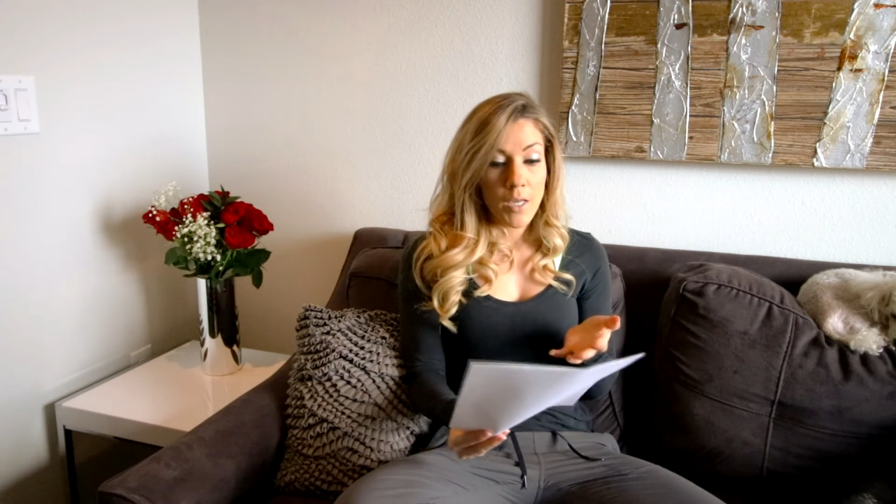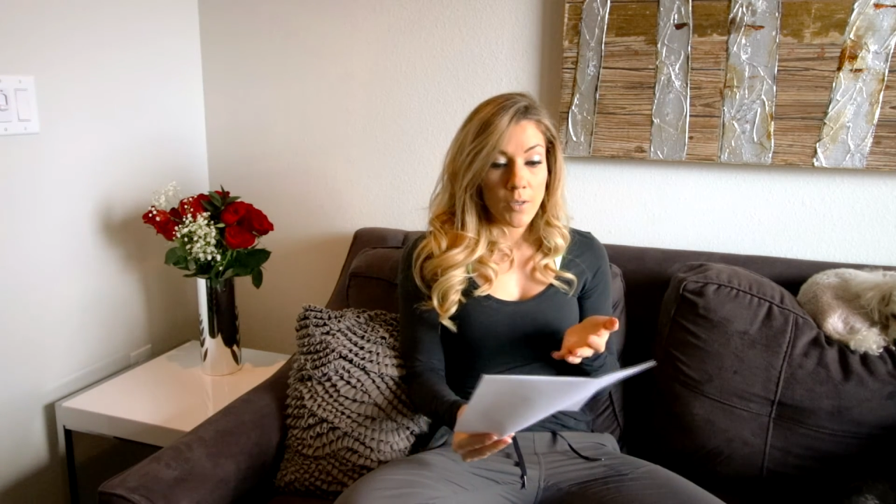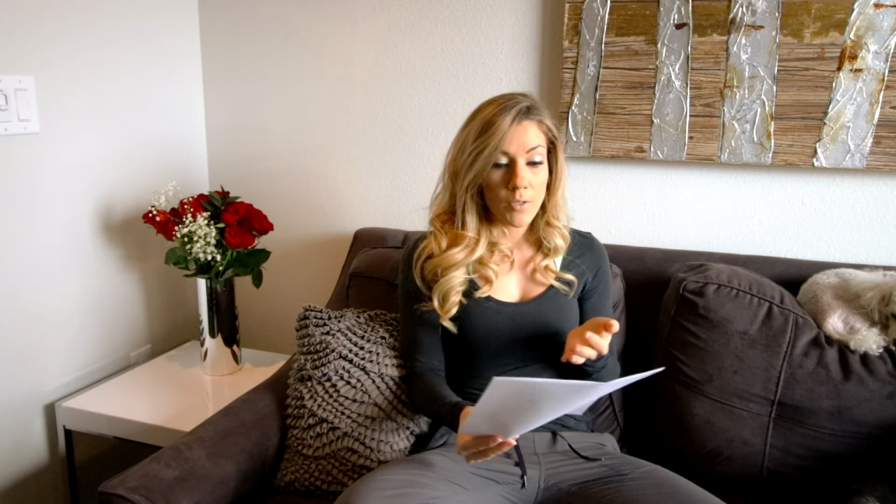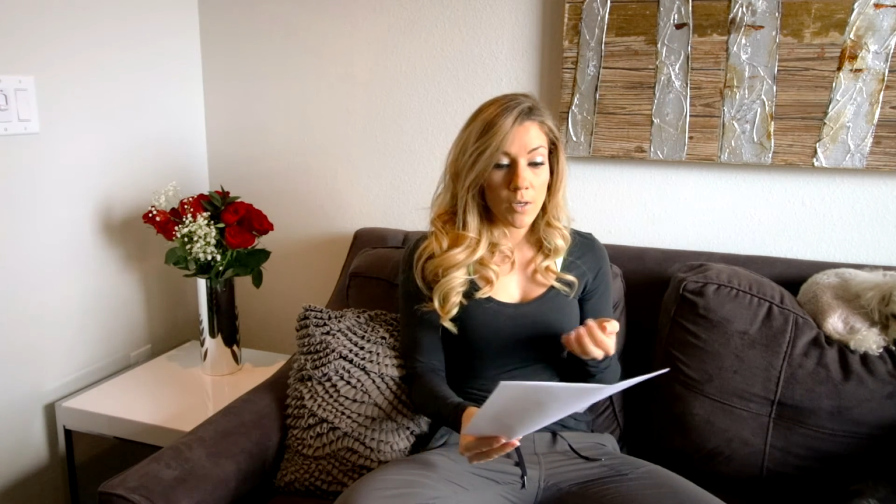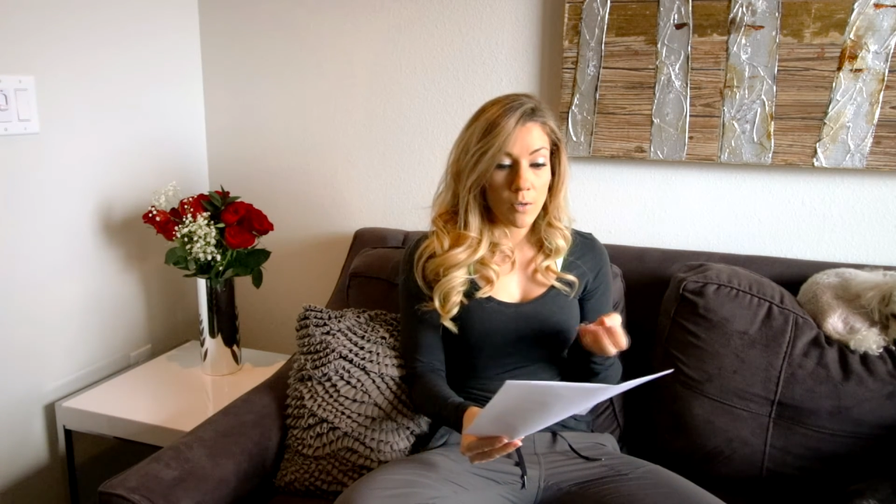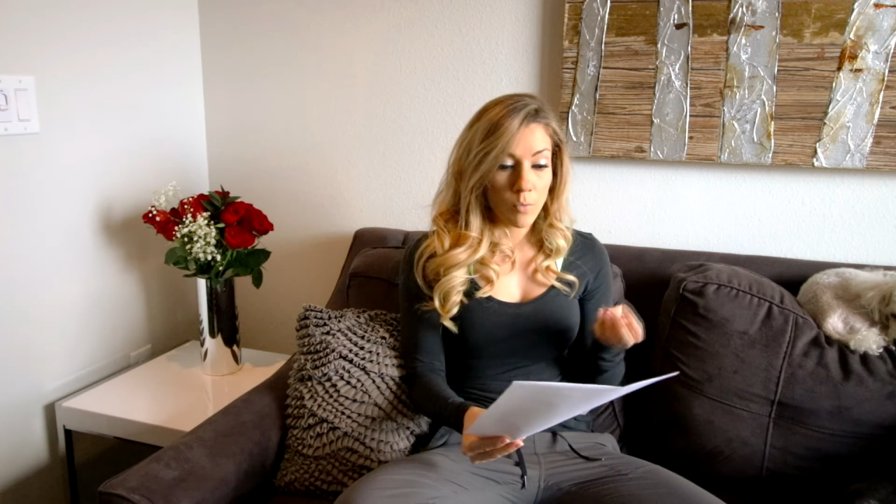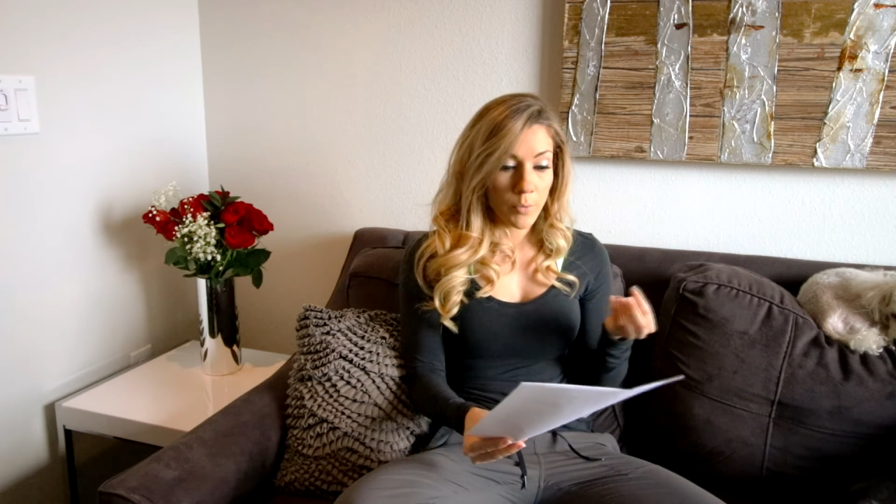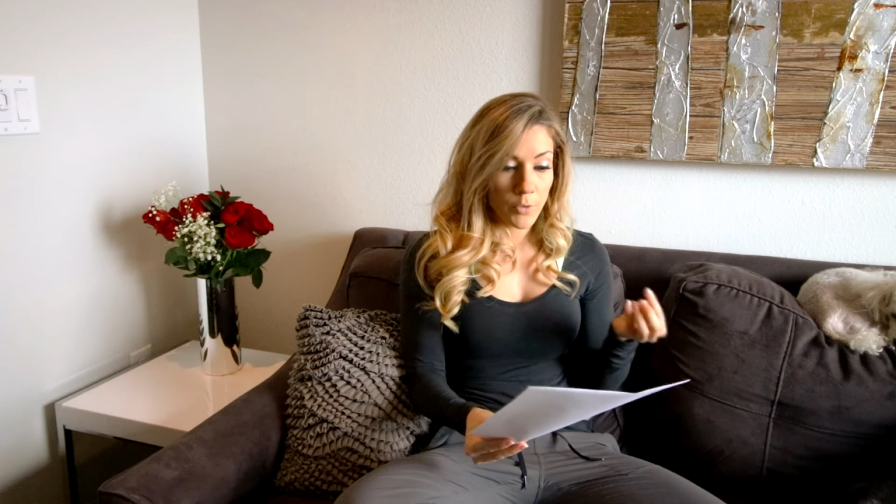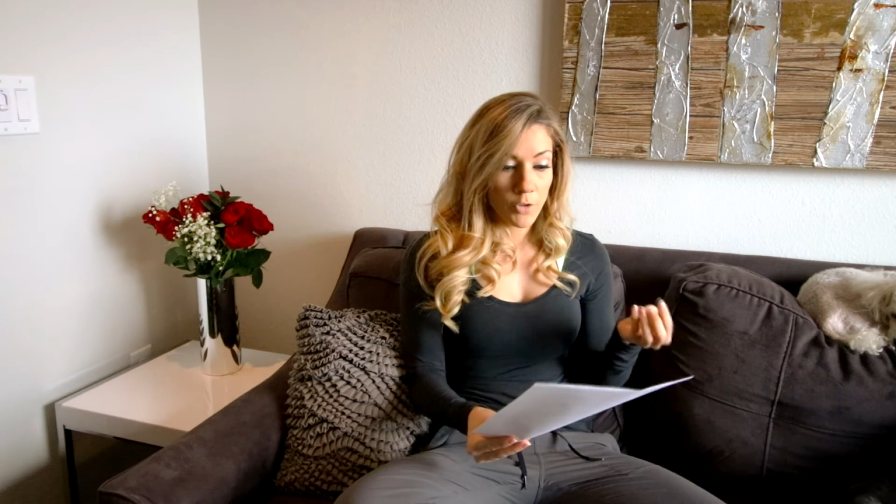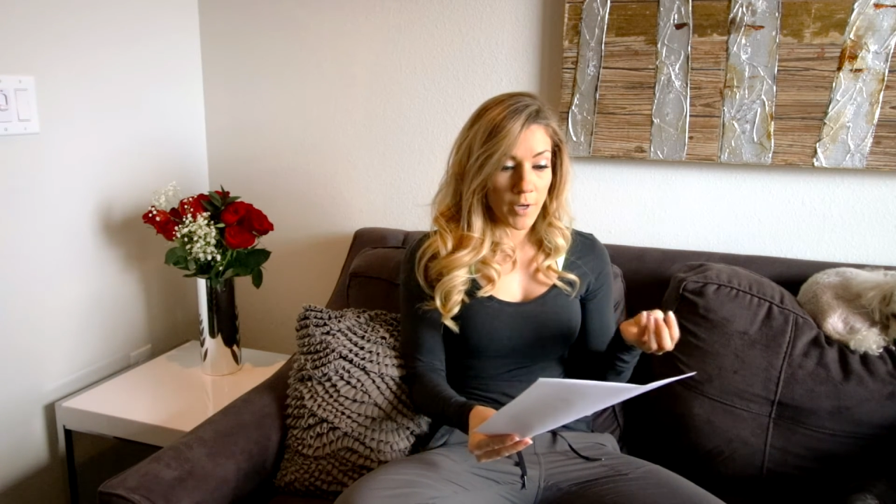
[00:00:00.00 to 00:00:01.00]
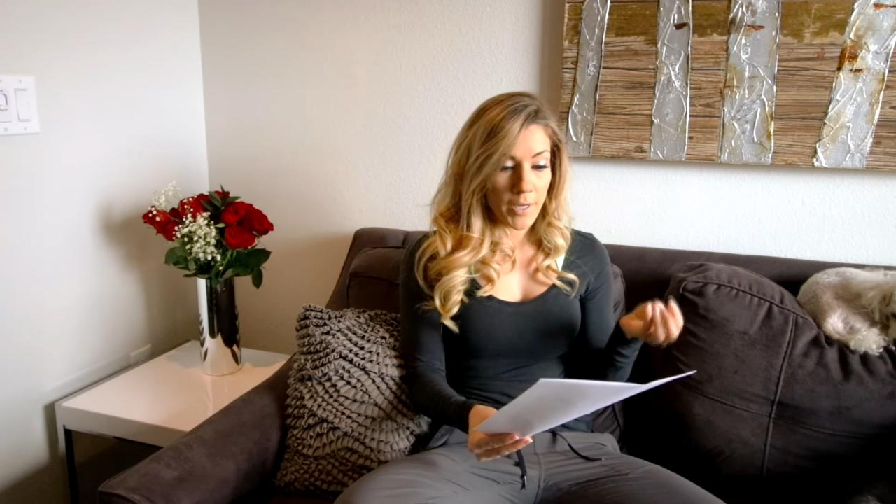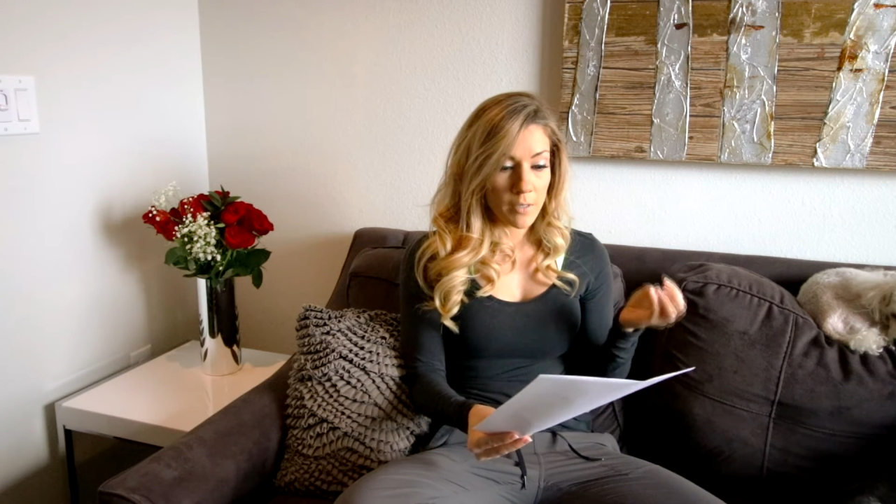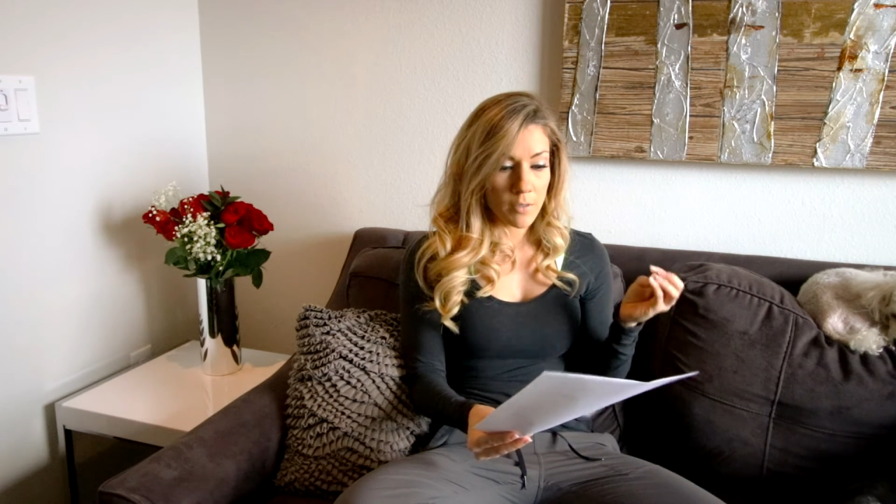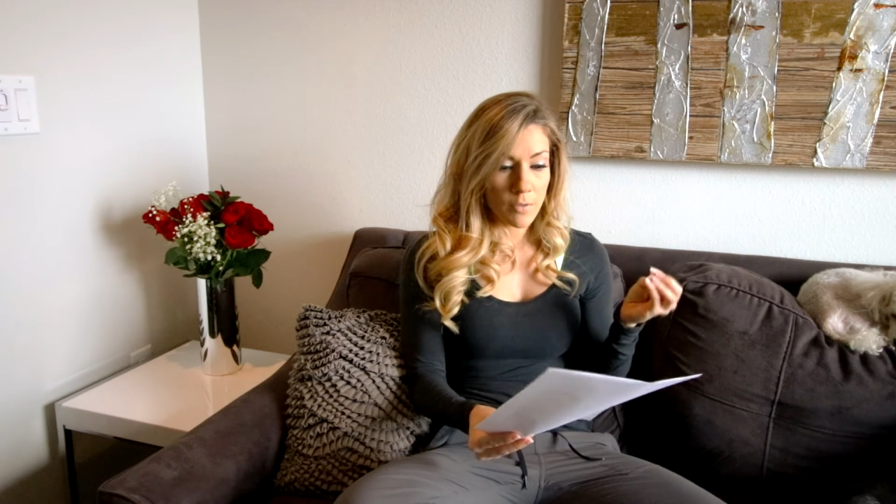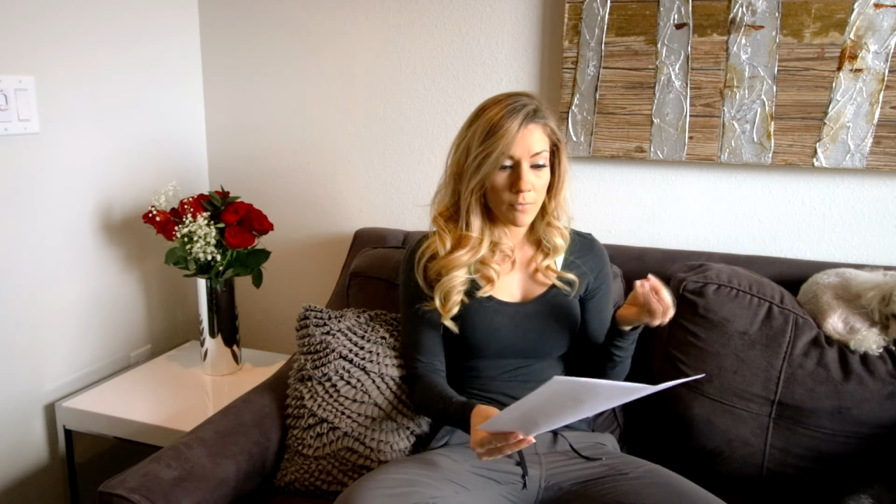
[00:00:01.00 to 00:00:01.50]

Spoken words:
So what we're trying to do